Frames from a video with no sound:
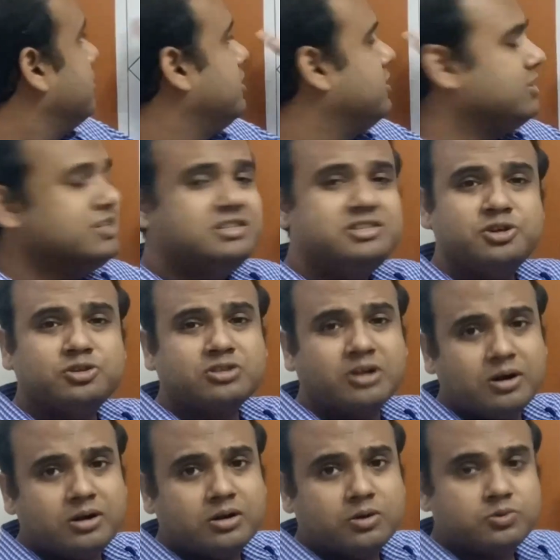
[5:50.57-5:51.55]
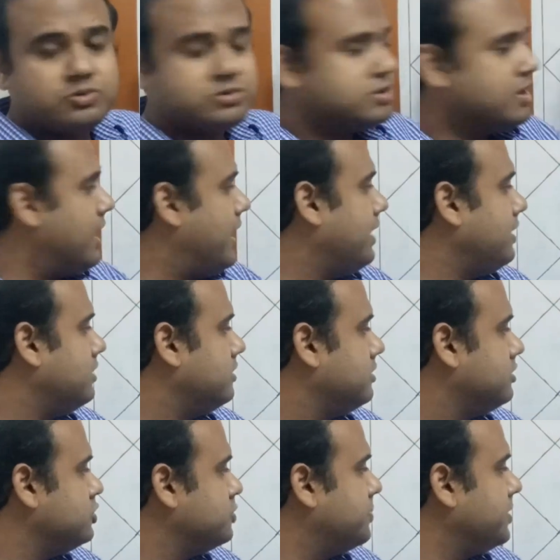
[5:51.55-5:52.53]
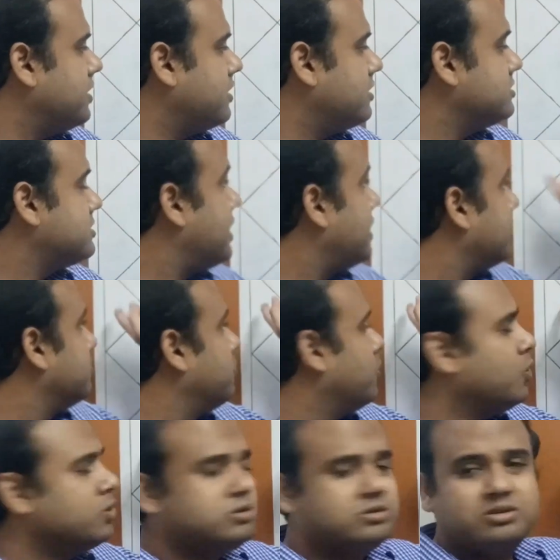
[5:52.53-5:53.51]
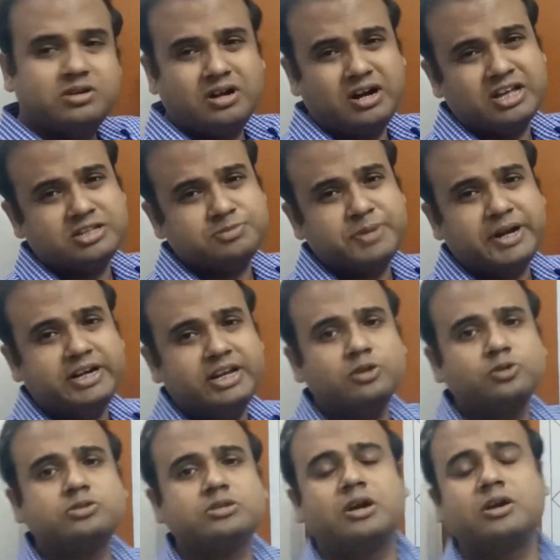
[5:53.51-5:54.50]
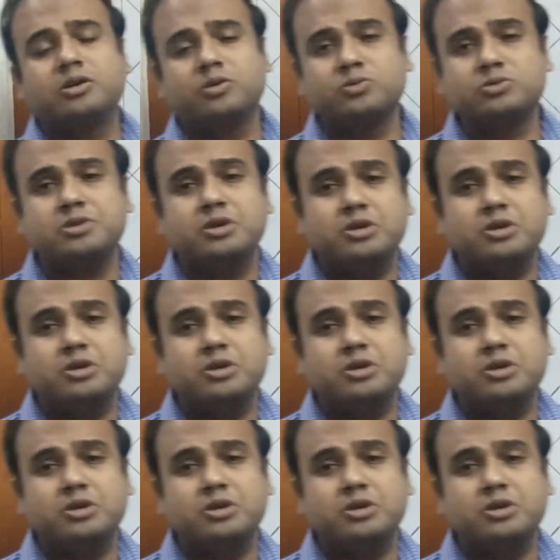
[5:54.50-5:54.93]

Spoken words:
this is your 3rd house and Jupiter and Saturn both are aspecting your 3rd house.